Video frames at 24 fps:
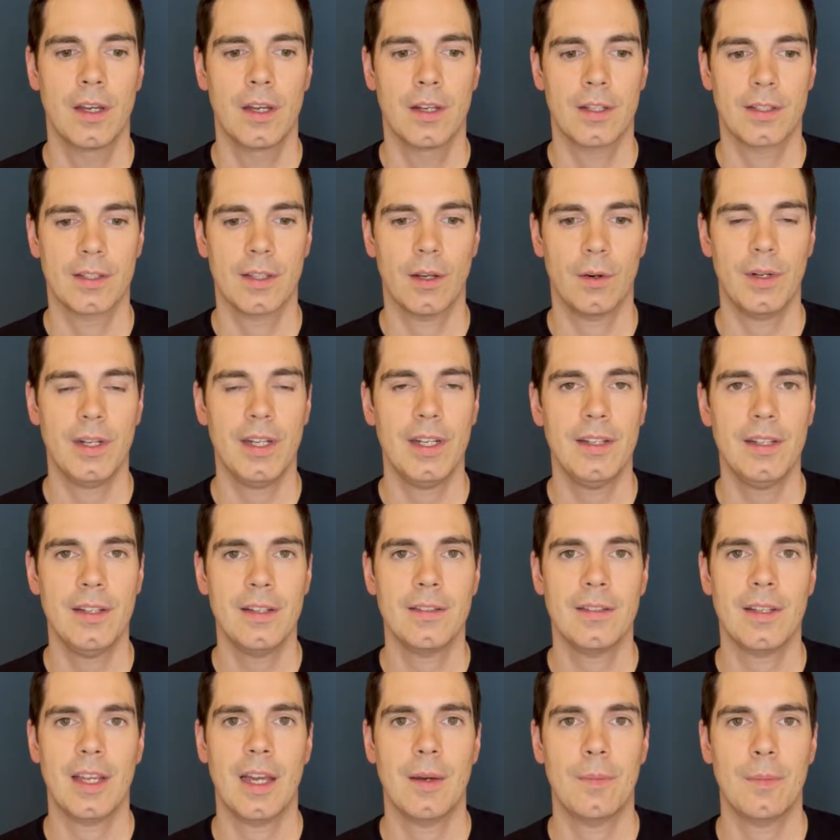So in
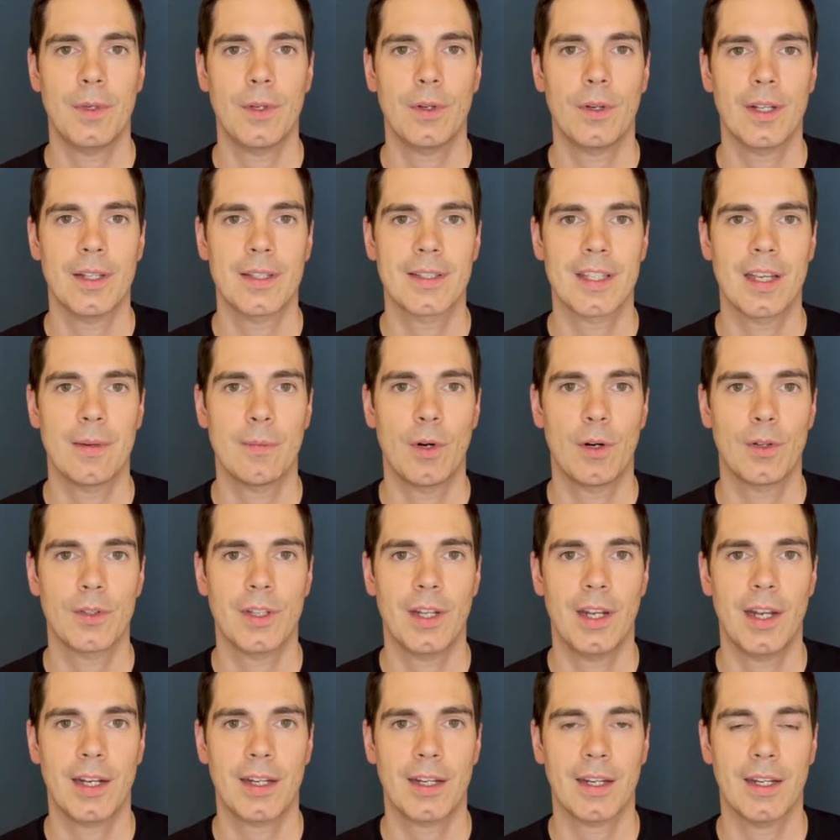this app you can somehow
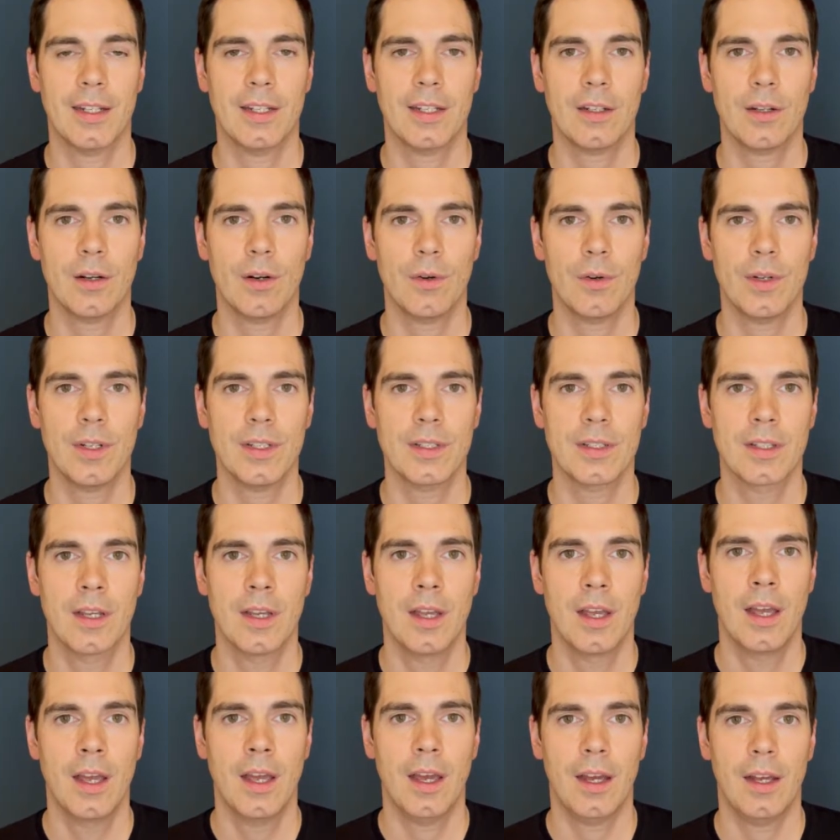select categories,
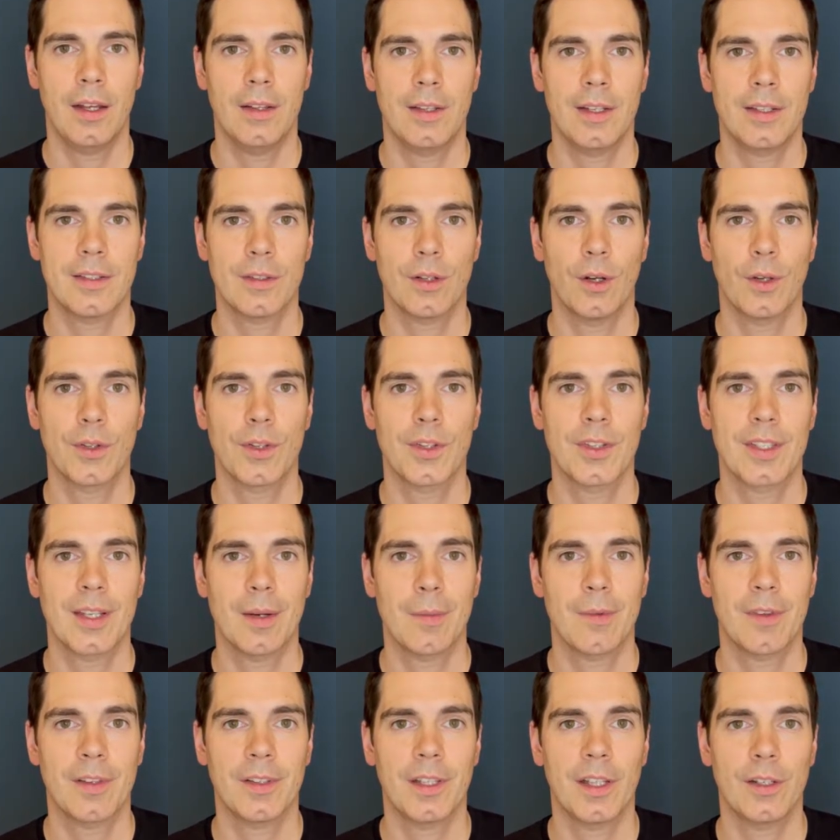and that's also
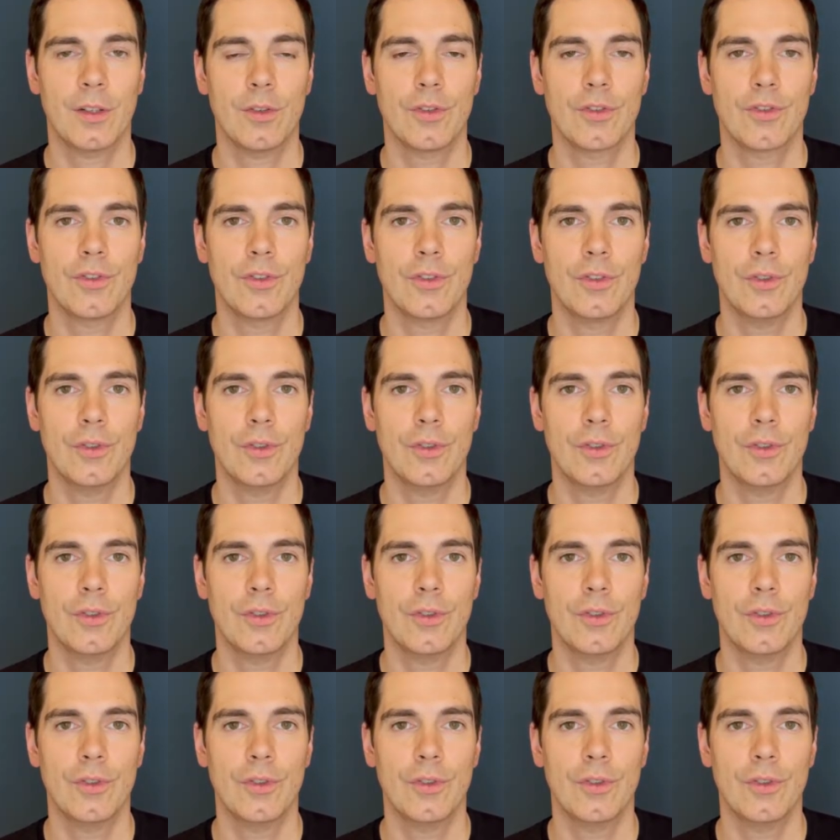something that you should